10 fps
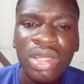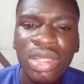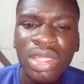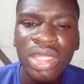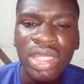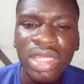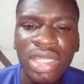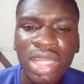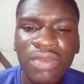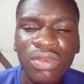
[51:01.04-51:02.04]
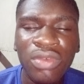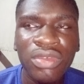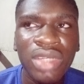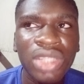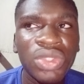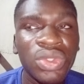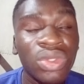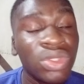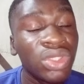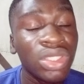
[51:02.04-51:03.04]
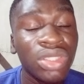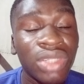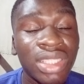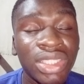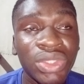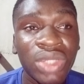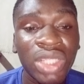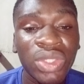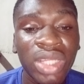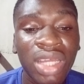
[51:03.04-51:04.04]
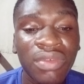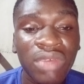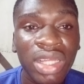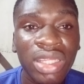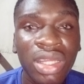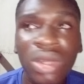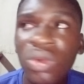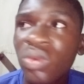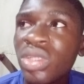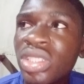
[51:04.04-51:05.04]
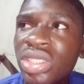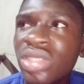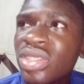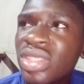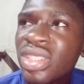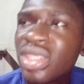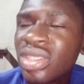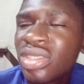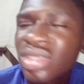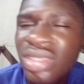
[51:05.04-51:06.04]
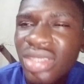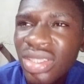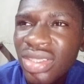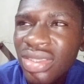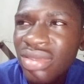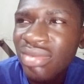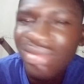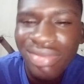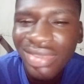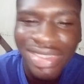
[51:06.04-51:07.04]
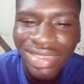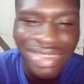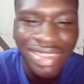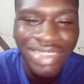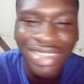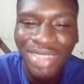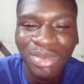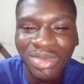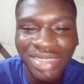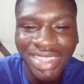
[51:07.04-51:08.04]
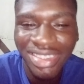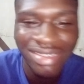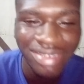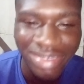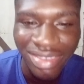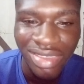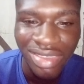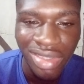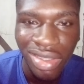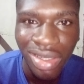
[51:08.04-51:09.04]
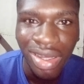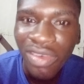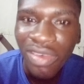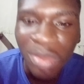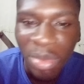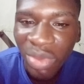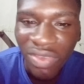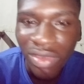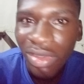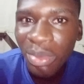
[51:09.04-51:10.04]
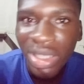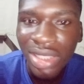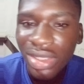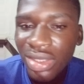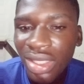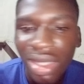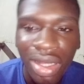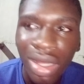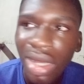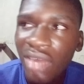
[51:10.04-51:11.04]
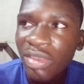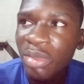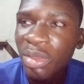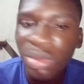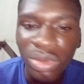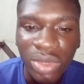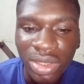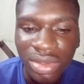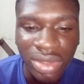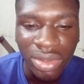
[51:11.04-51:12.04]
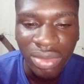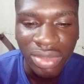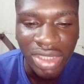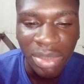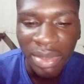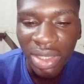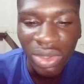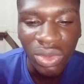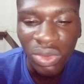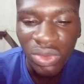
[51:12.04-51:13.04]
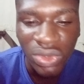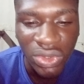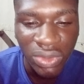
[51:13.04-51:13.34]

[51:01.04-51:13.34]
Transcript: the level of gratitude I actually have right now. It's incredible, really. Having people you've ever met, having people with similar goals.